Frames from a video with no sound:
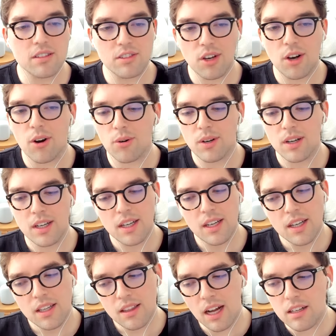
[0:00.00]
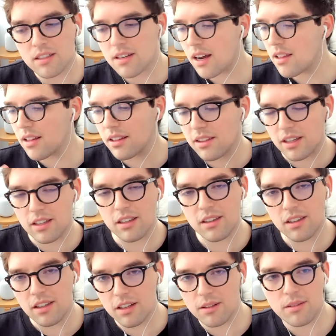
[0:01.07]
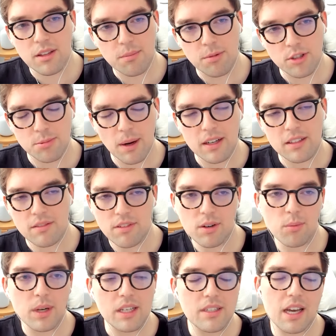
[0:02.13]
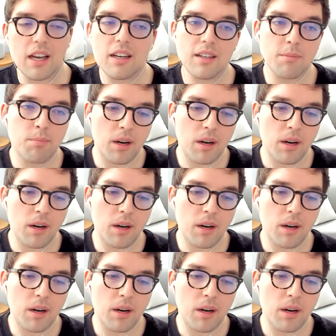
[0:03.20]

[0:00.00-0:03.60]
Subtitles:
And so that's, I think, the perspective that we take.